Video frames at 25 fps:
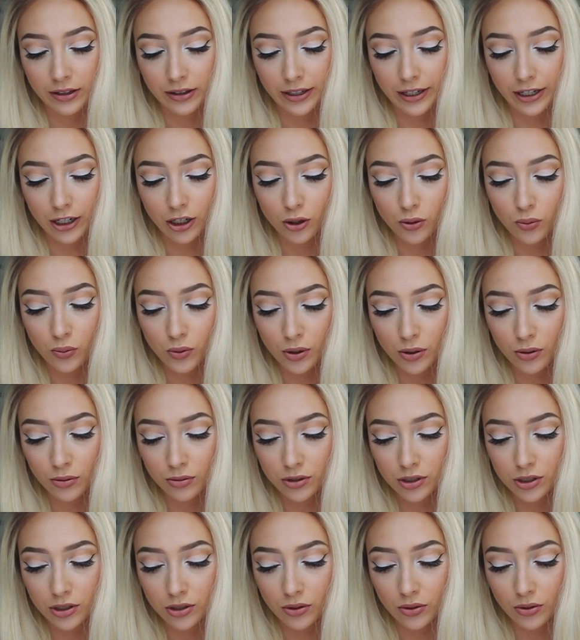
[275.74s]
like
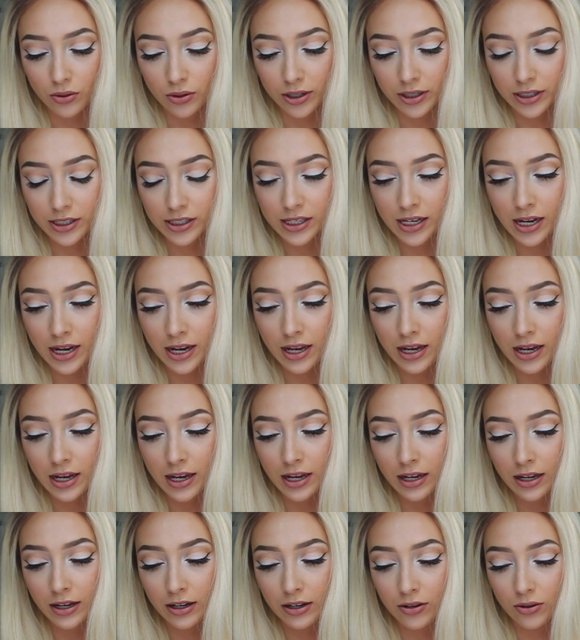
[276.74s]
quote or
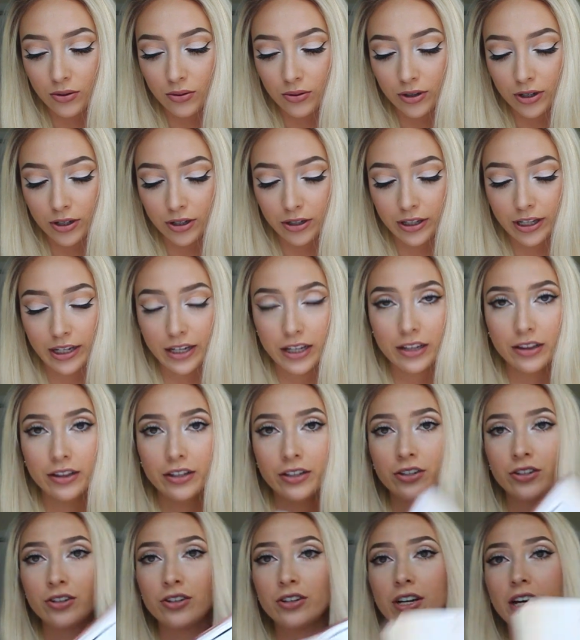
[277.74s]
saying or like a
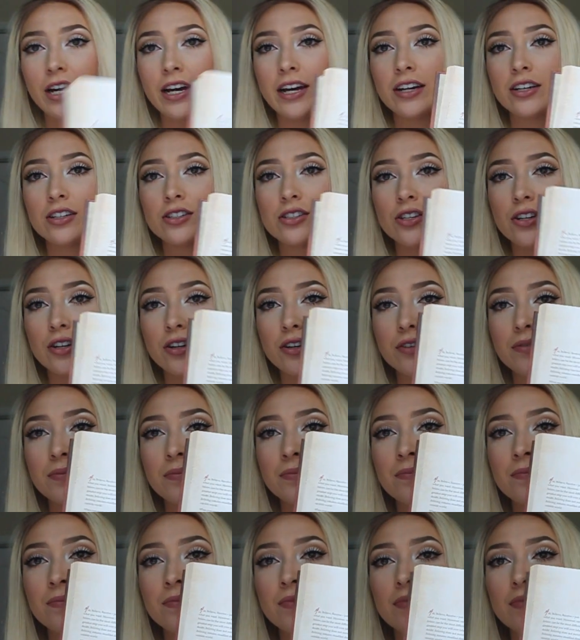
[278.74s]
little excerpt